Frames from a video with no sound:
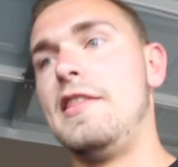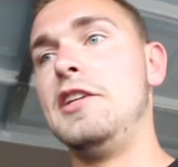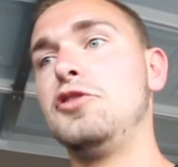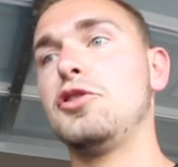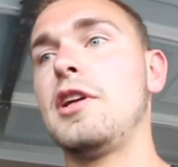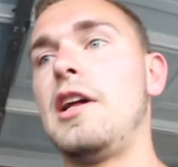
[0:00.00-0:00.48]

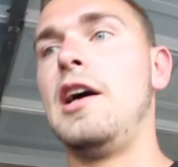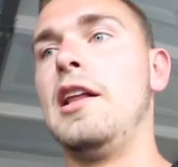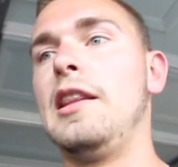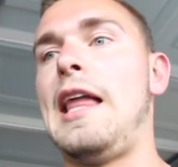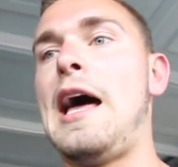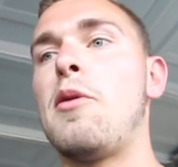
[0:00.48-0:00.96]
These are going to
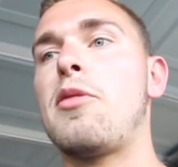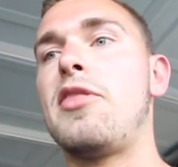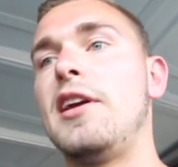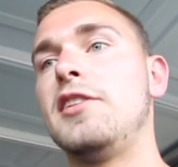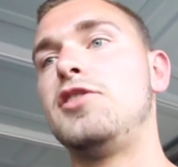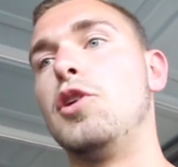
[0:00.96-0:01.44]
allow
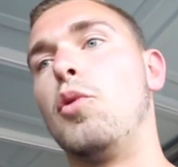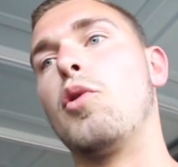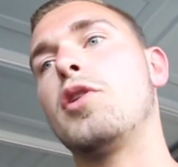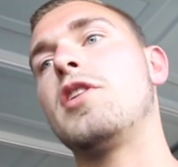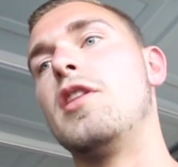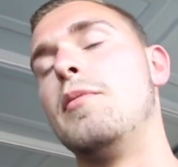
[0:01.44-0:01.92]
things to
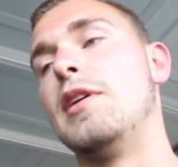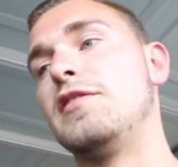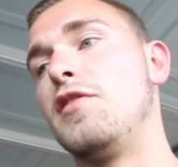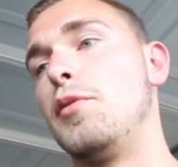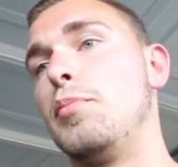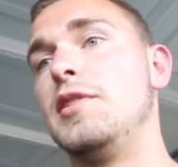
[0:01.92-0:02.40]
work to the best
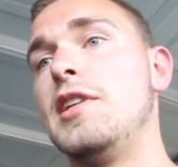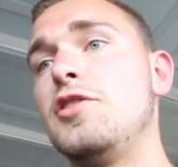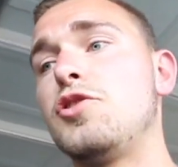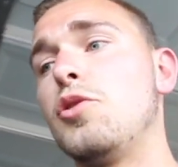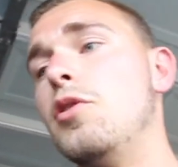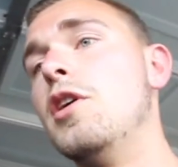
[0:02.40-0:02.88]
of their
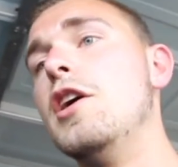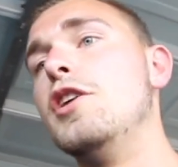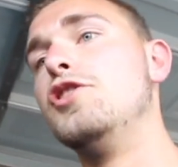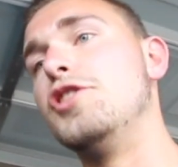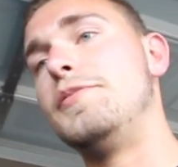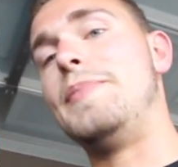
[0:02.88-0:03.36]
potential
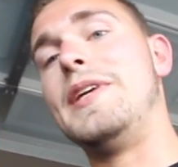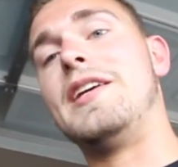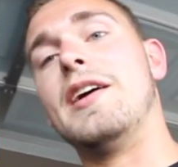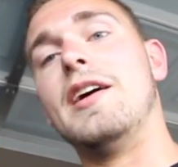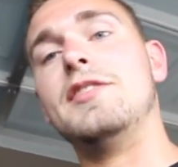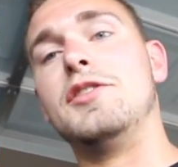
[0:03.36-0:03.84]
just
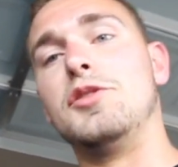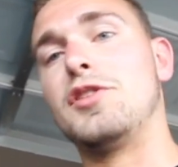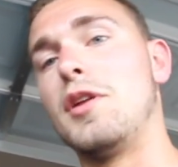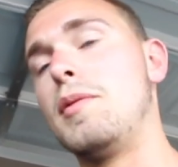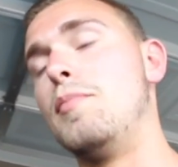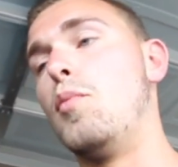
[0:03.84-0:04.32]
because there's
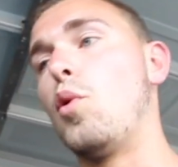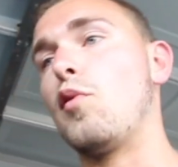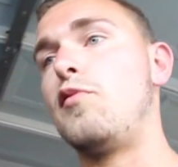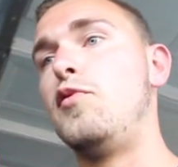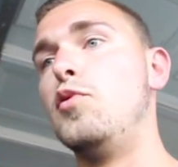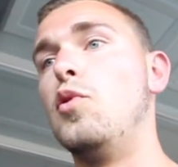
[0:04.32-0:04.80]
going to be more
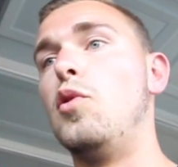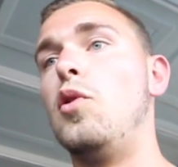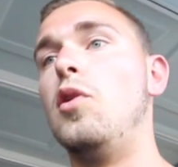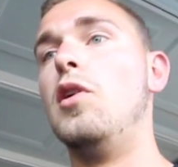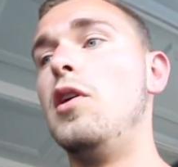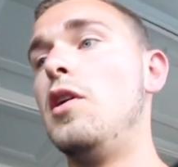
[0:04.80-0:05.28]

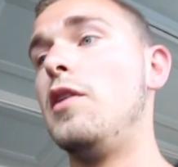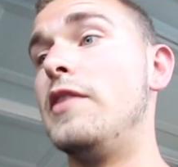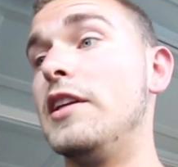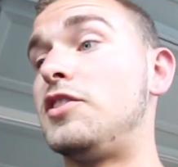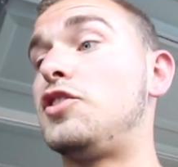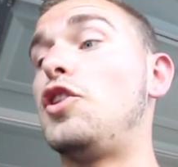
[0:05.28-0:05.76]
fuel
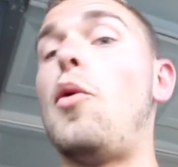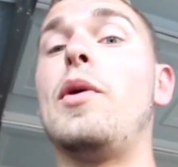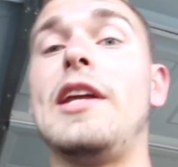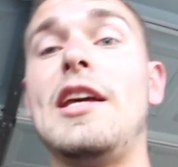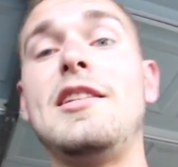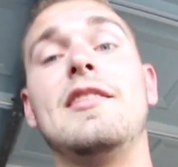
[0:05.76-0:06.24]
that's
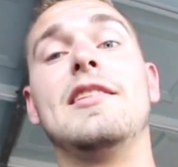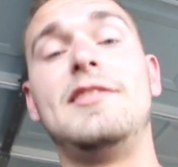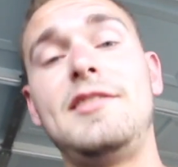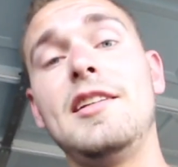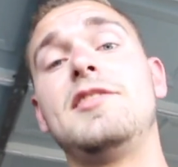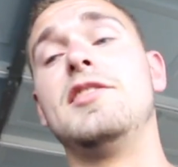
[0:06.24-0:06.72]
going into the
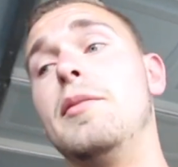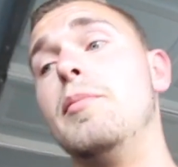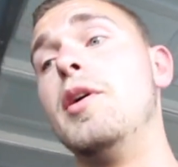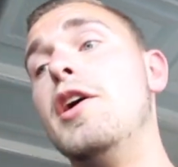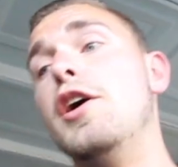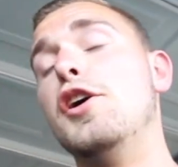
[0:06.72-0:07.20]
system.
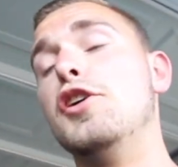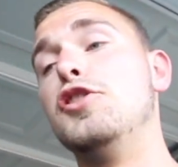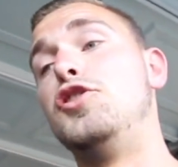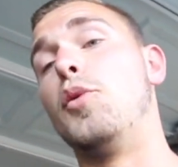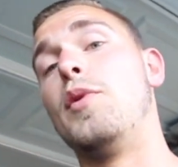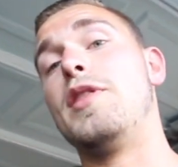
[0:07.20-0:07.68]

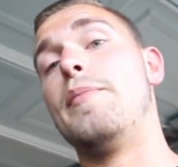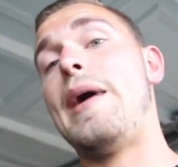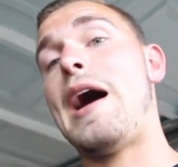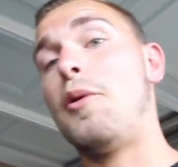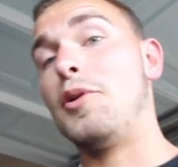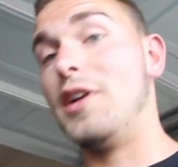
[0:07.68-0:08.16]
So when the
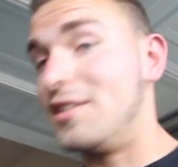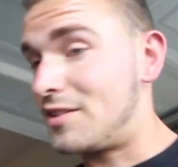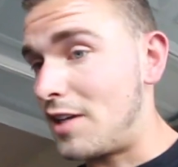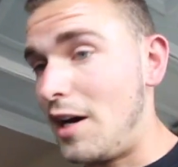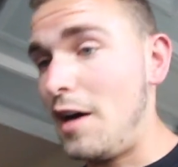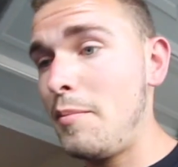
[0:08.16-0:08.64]
power does
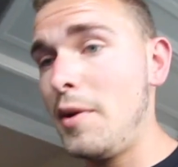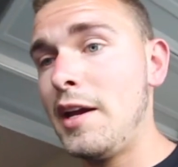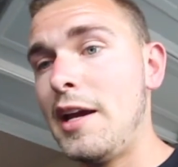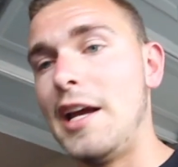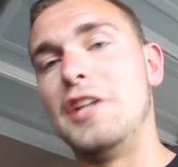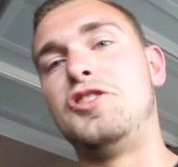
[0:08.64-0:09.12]
come,
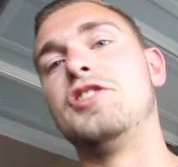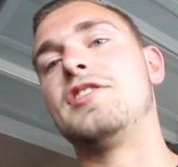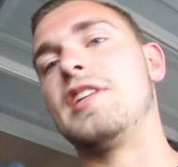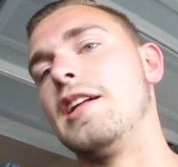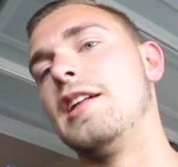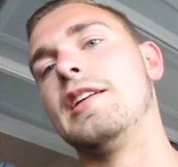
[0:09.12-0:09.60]
it's just
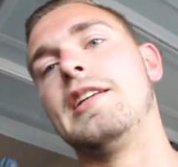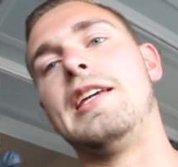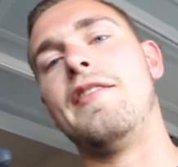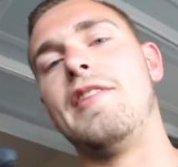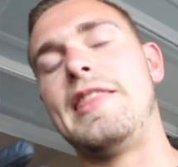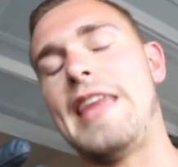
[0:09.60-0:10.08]
going to
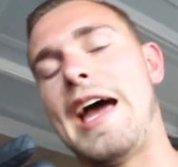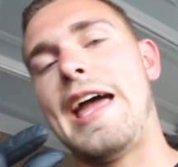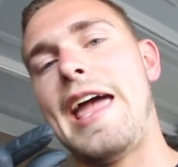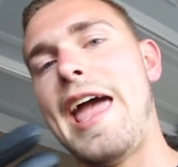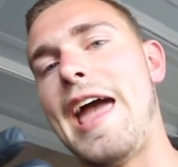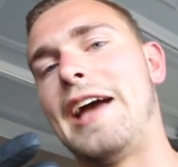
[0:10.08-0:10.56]
give it
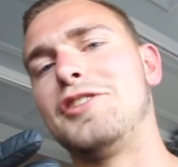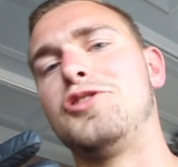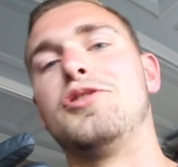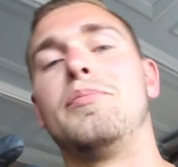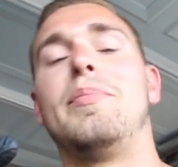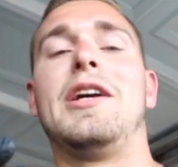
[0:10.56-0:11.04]
that
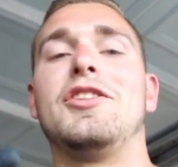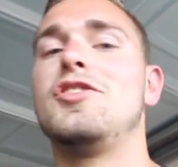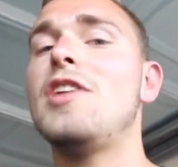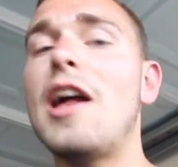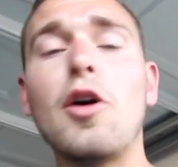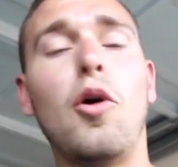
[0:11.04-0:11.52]
extra
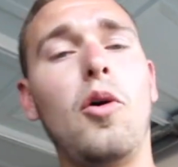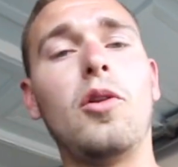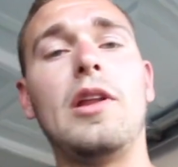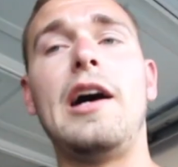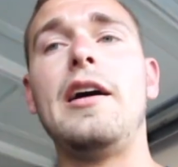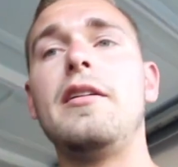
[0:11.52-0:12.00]
pinch. Not a whole
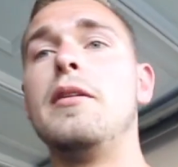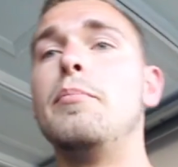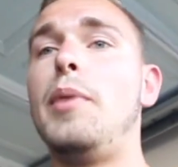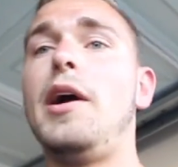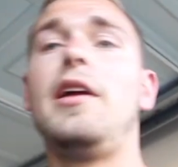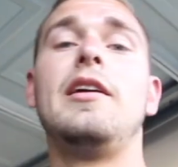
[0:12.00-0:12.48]
lot,
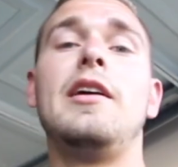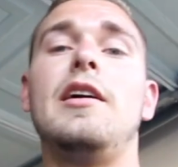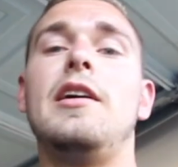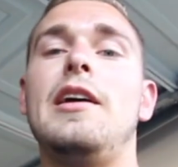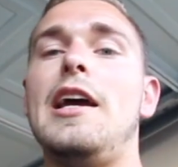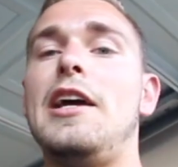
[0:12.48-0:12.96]
but
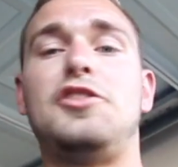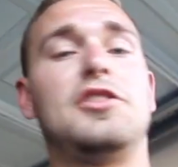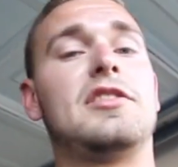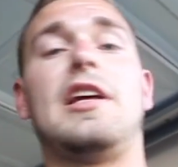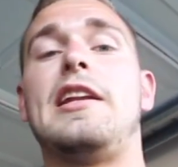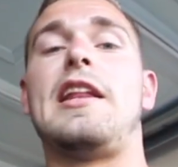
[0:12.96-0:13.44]
it's
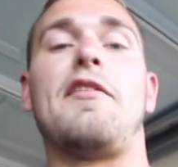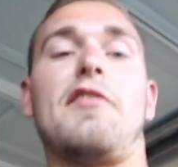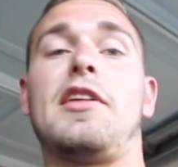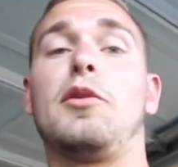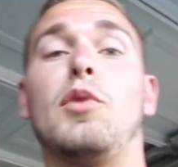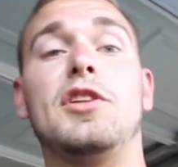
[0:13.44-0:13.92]
just letting
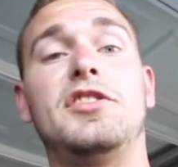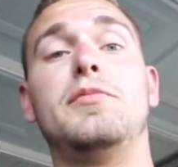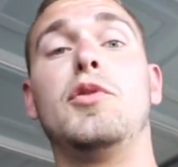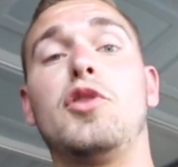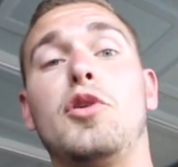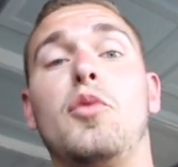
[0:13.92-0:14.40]
everything run
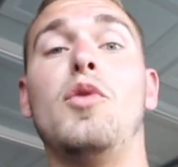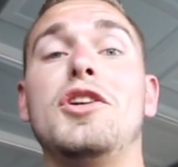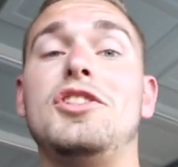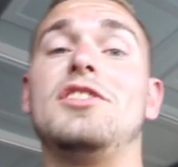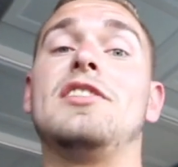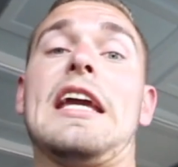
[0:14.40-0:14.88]
smoother,
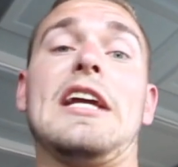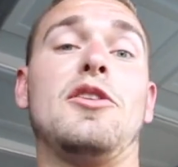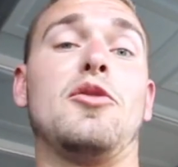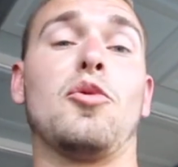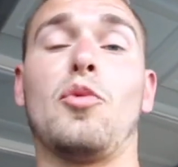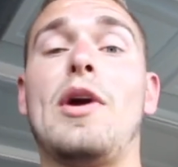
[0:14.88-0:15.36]
which is a
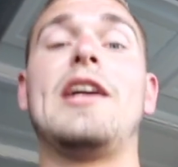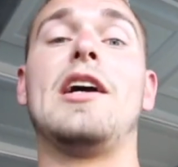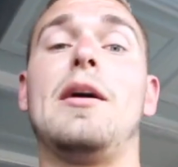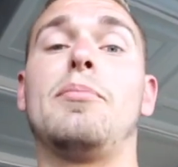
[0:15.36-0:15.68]
great